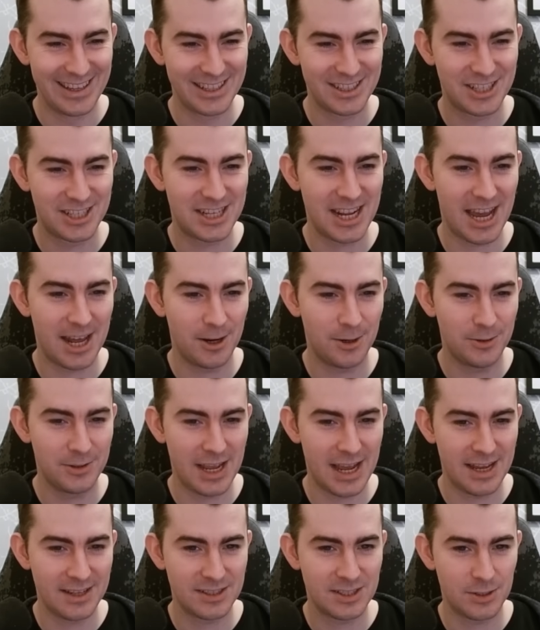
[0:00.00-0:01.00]
Shadow
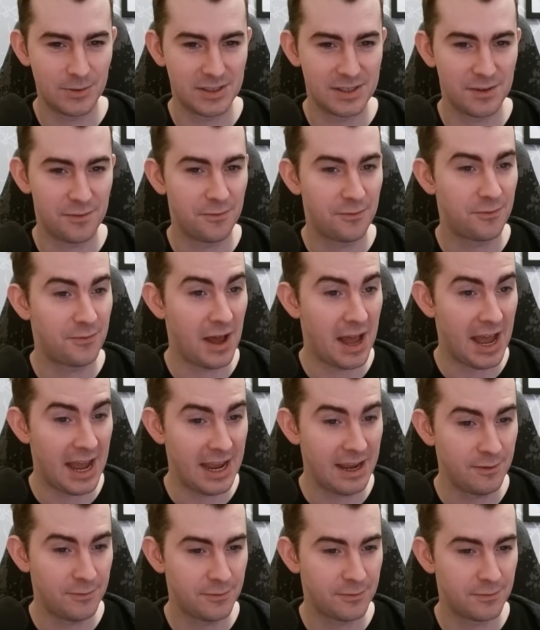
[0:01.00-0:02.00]
Dancer is a
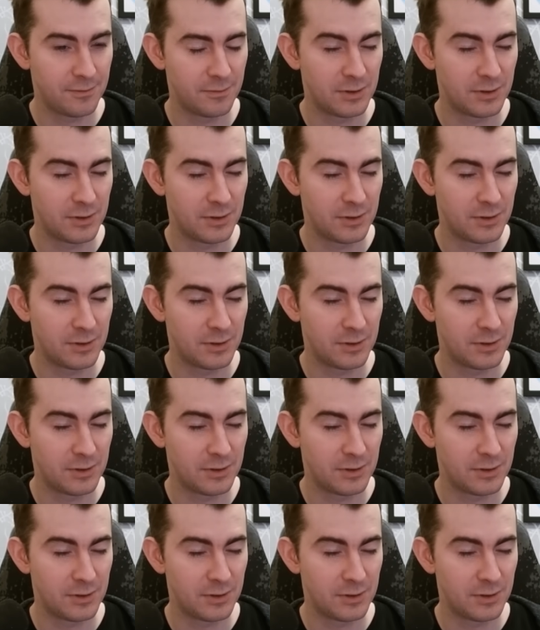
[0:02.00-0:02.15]
5,